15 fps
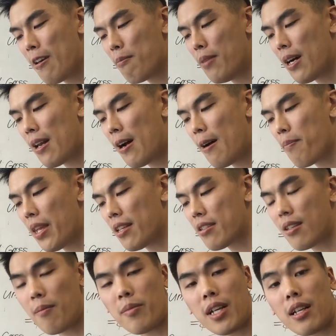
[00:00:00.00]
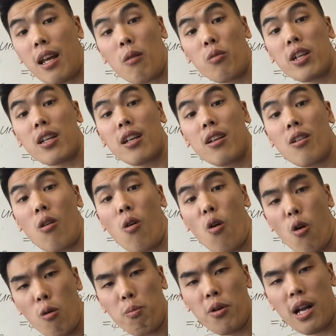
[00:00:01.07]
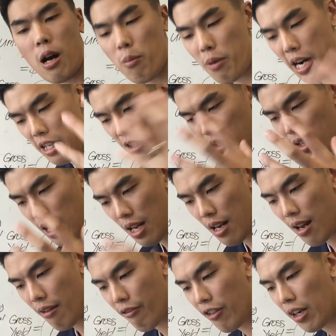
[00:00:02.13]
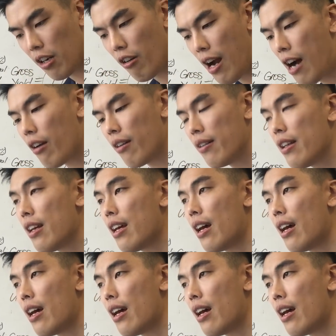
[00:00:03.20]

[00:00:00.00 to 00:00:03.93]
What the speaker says: But it's something that we can all put our brains together and figure out